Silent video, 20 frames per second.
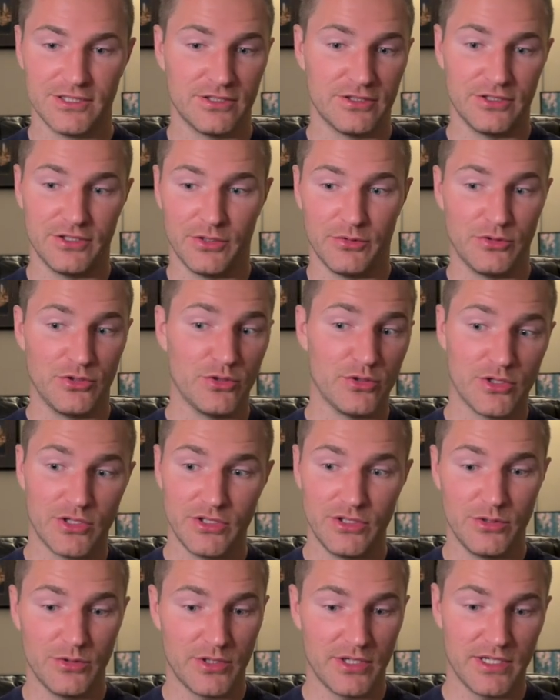you,
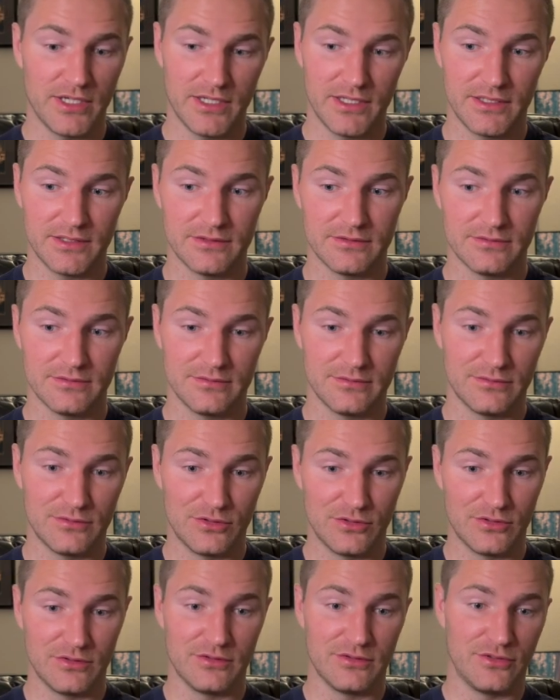you can
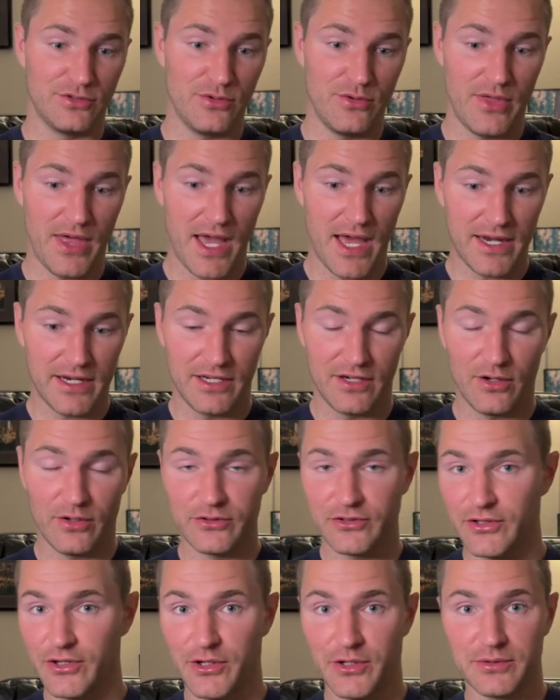do that, and
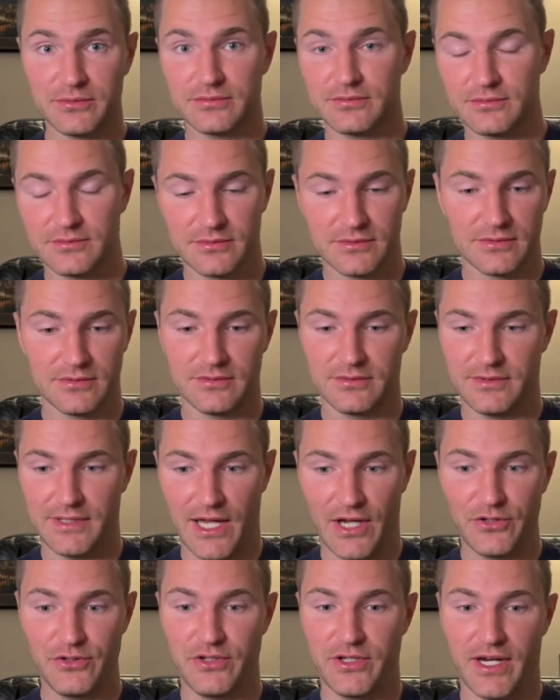also
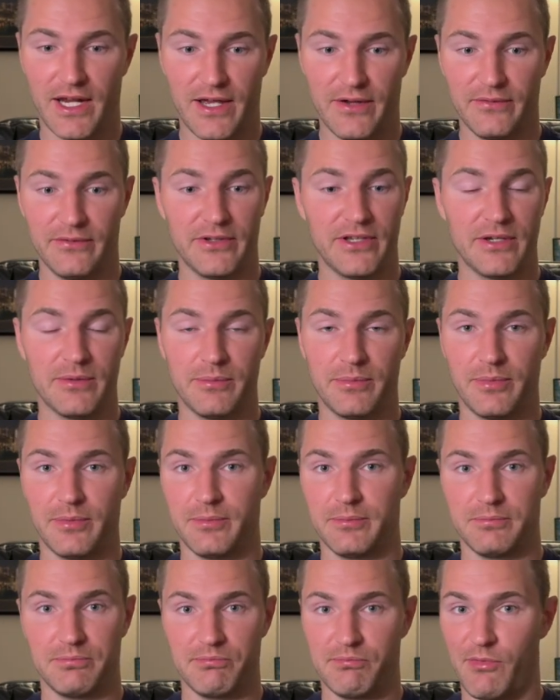now you can have GIMP
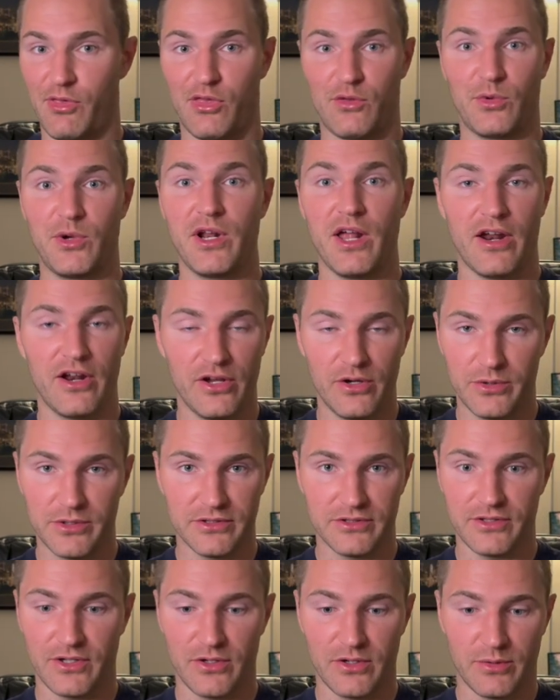three point oh
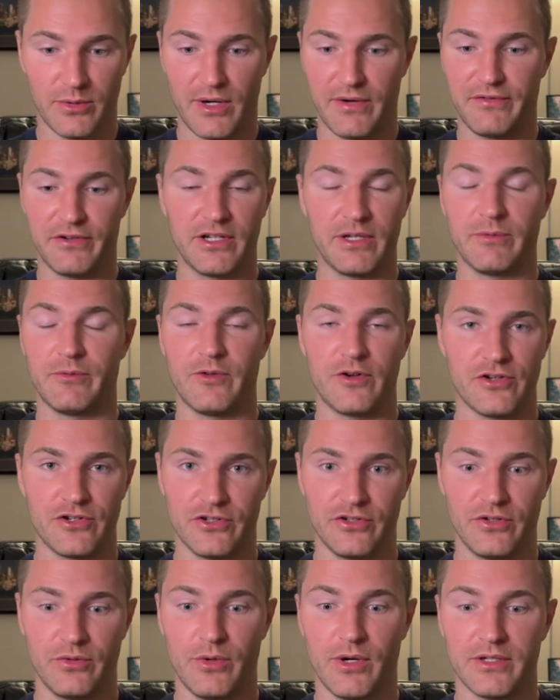installed, whatever GIMP
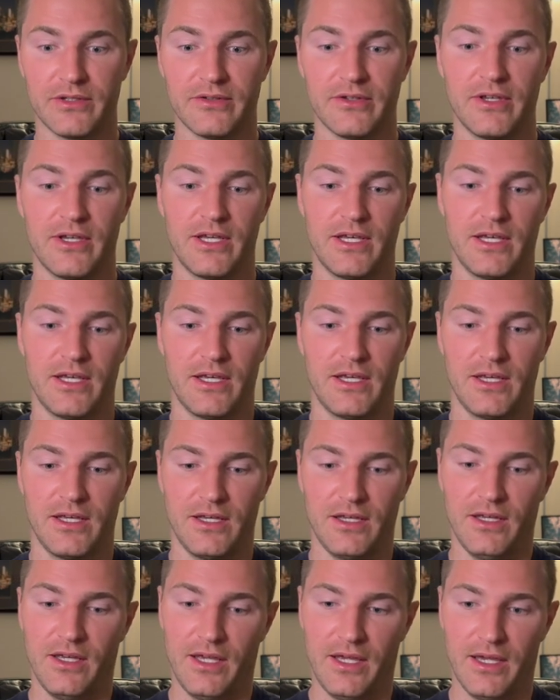version you want,
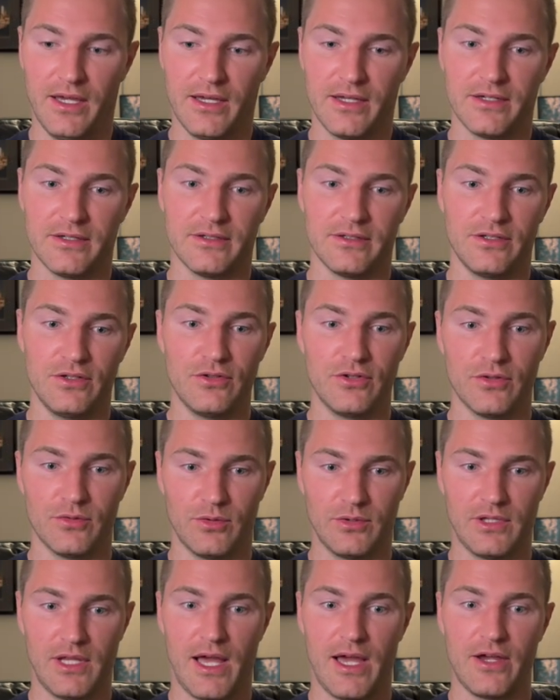and you can
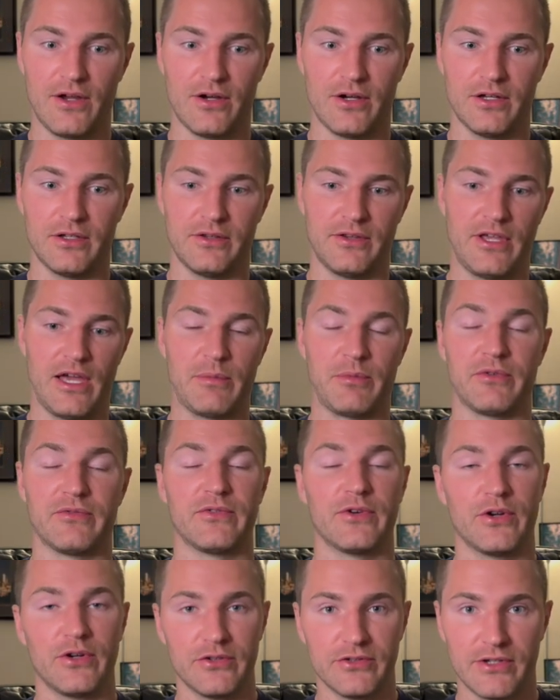rely on the Apple
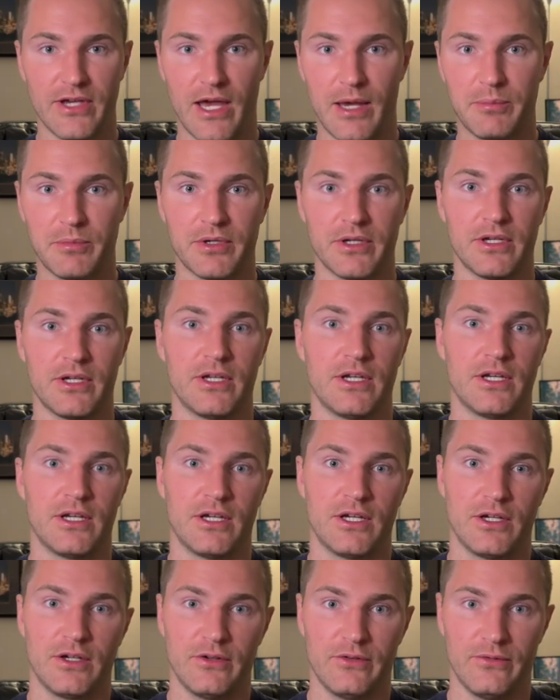Photos app
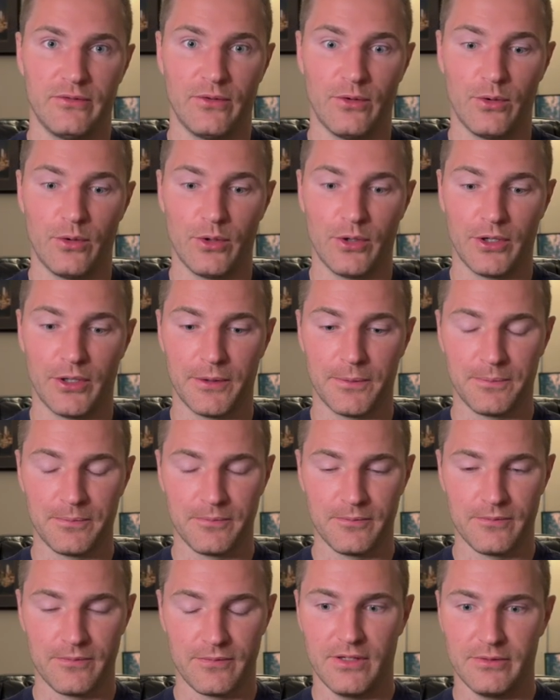for
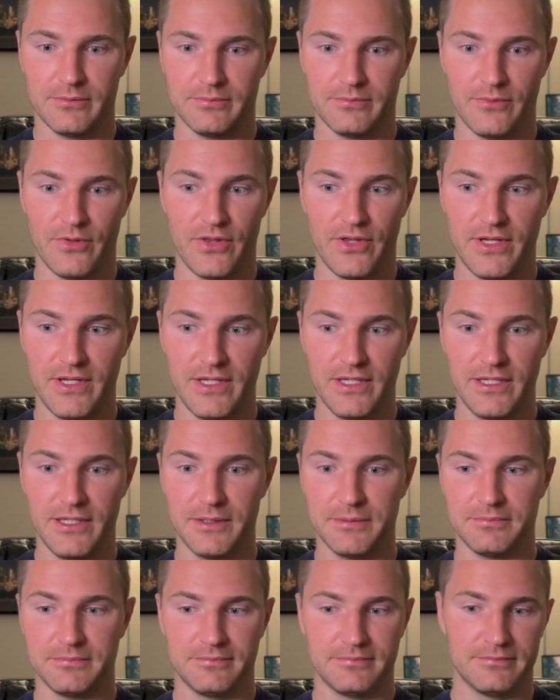
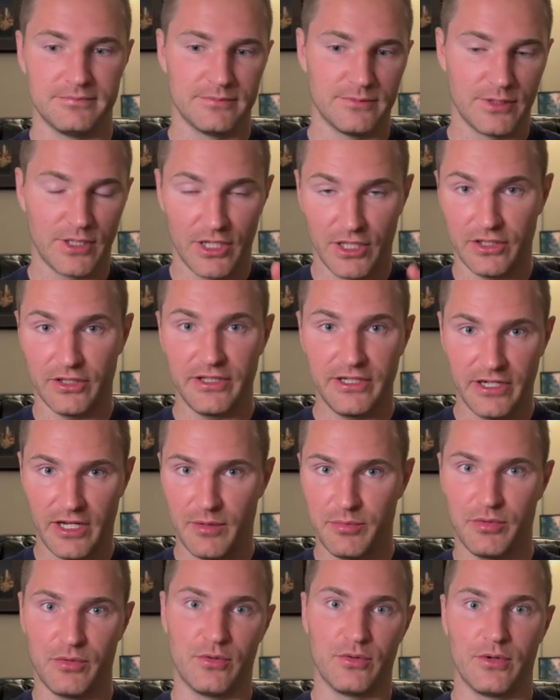the
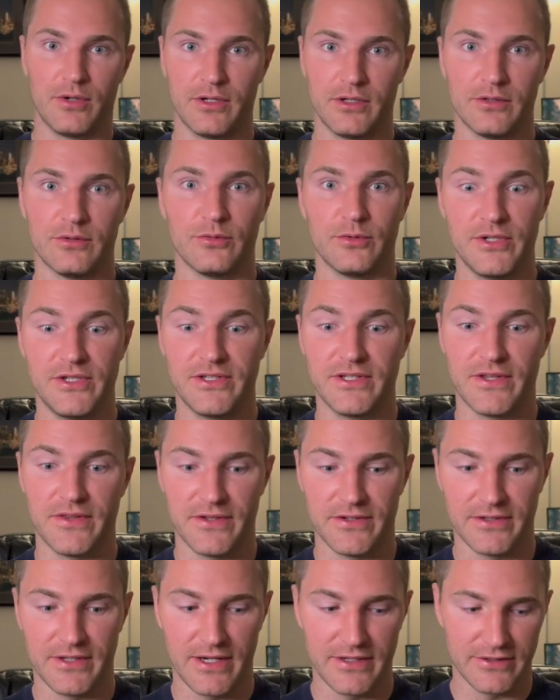cleanup or
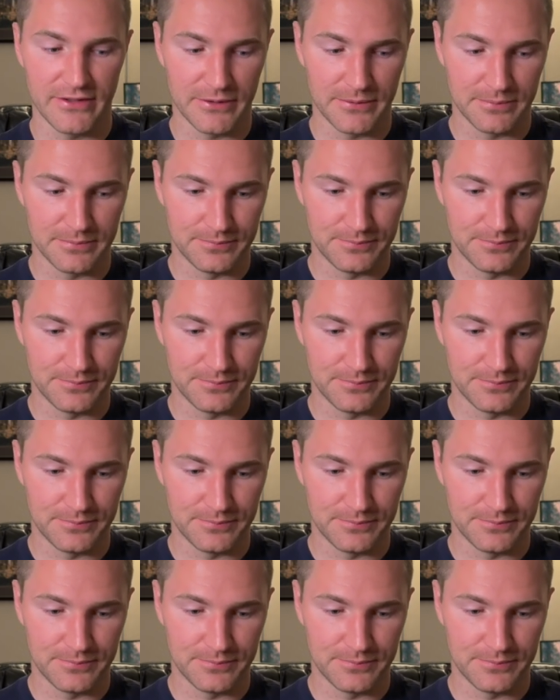resynthesizing.